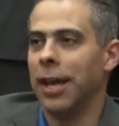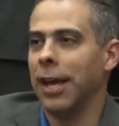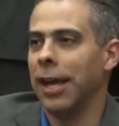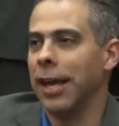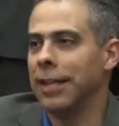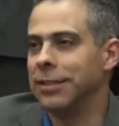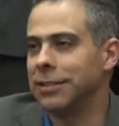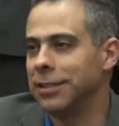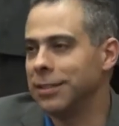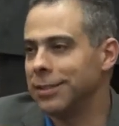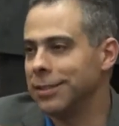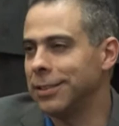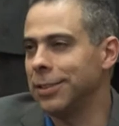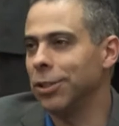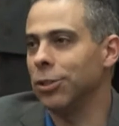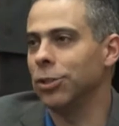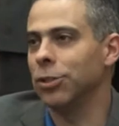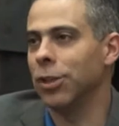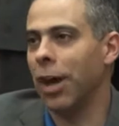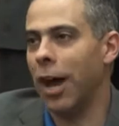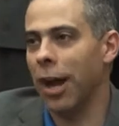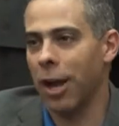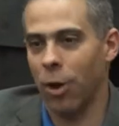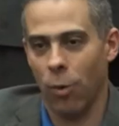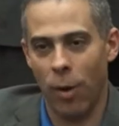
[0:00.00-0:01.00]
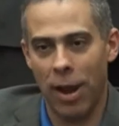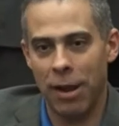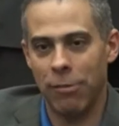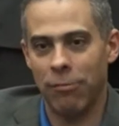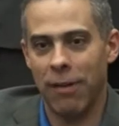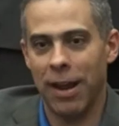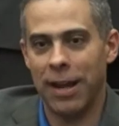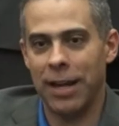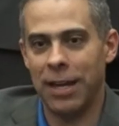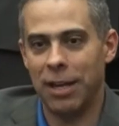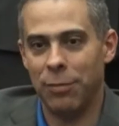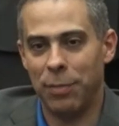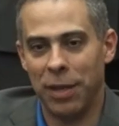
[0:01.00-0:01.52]
It's still not quite
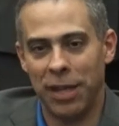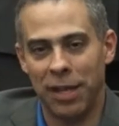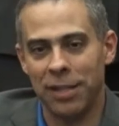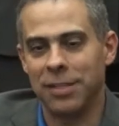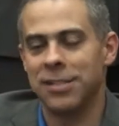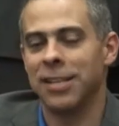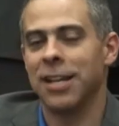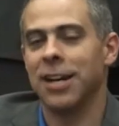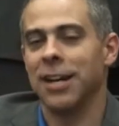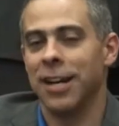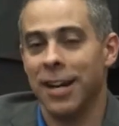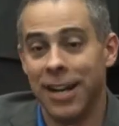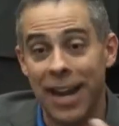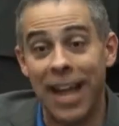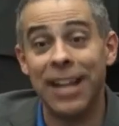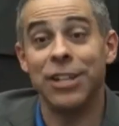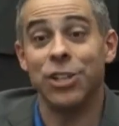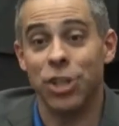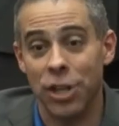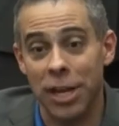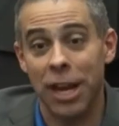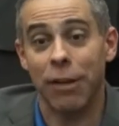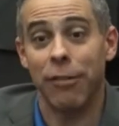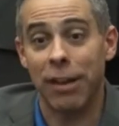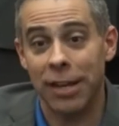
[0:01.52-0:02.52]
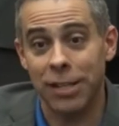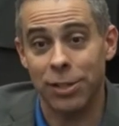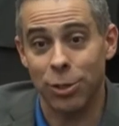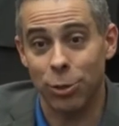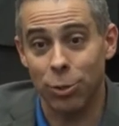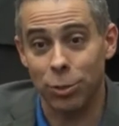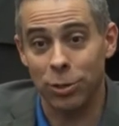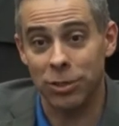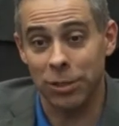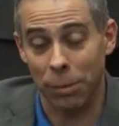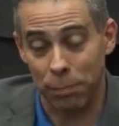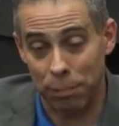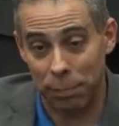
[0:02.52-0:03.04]
ready to be considered an engineering
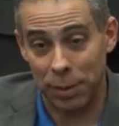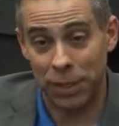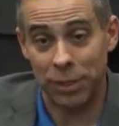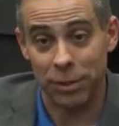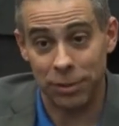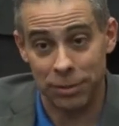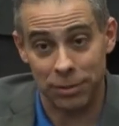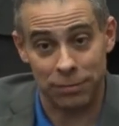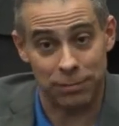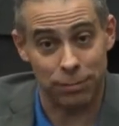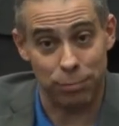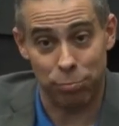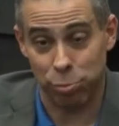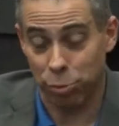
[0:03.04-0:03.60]
tool to build